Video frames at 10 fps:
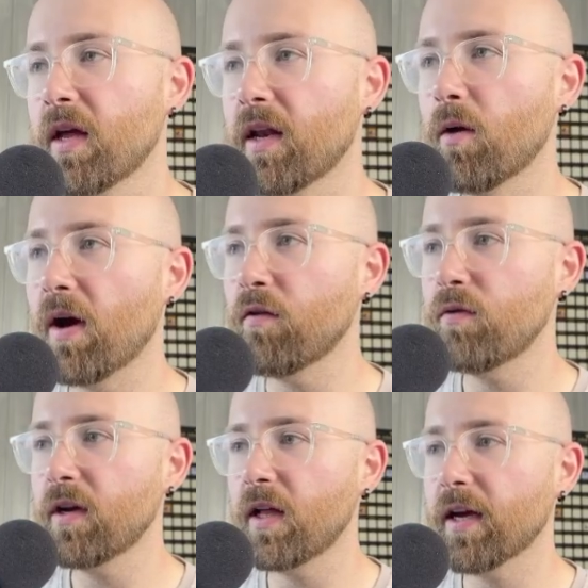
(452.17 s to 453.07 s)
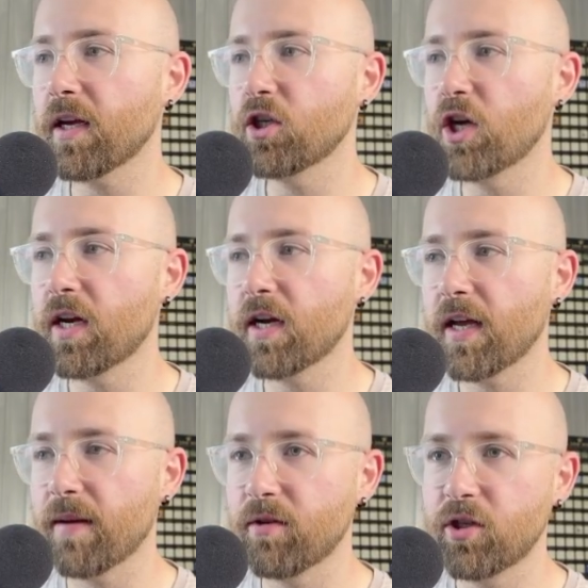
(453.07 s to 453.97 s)
Now if we click
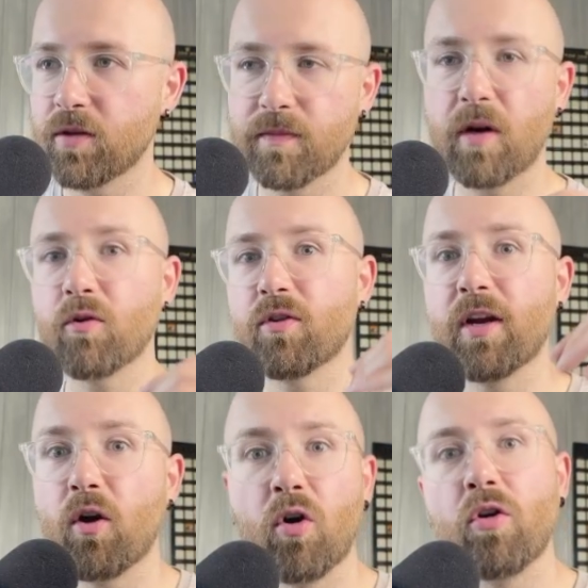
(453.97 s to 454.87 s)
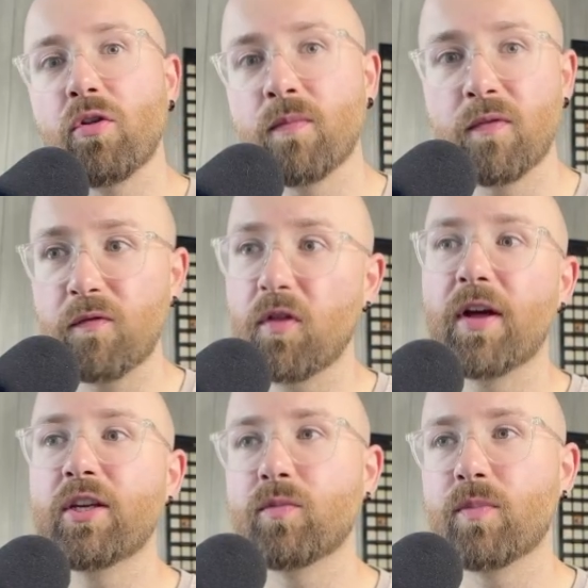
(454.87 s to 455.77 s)
generate image, that will create all of them for
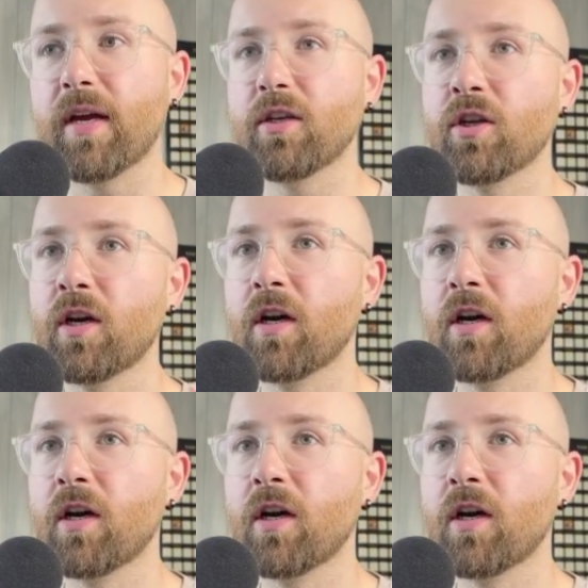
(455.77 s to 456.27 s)
this page.